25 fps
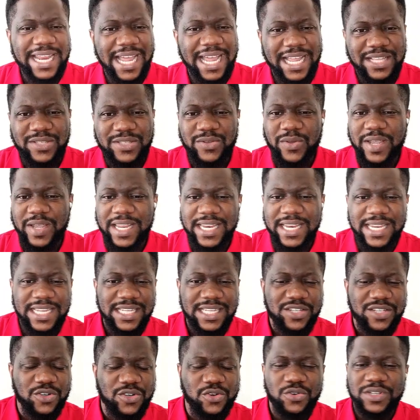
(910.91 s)
at or
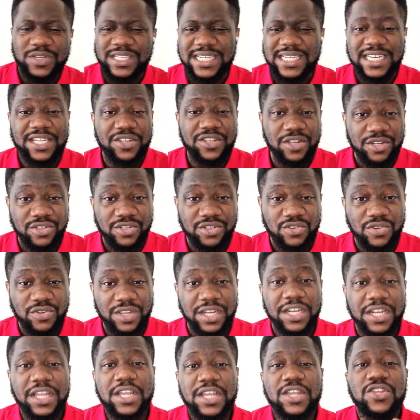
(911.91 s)
any scrutiny you're
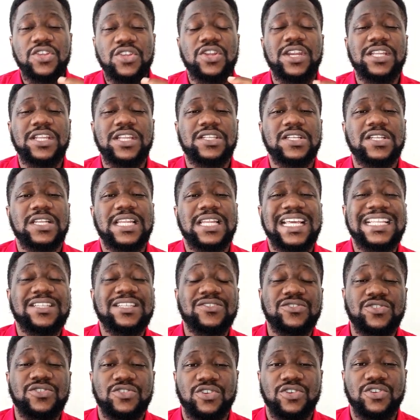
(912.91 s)
doing, you need to learn
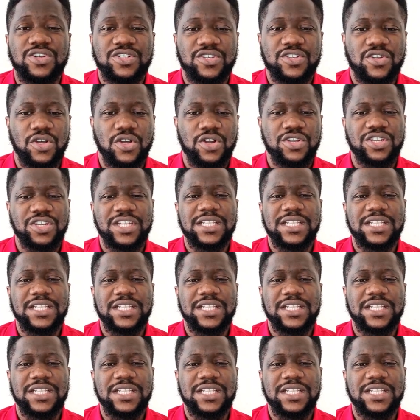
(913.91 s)
to trust God.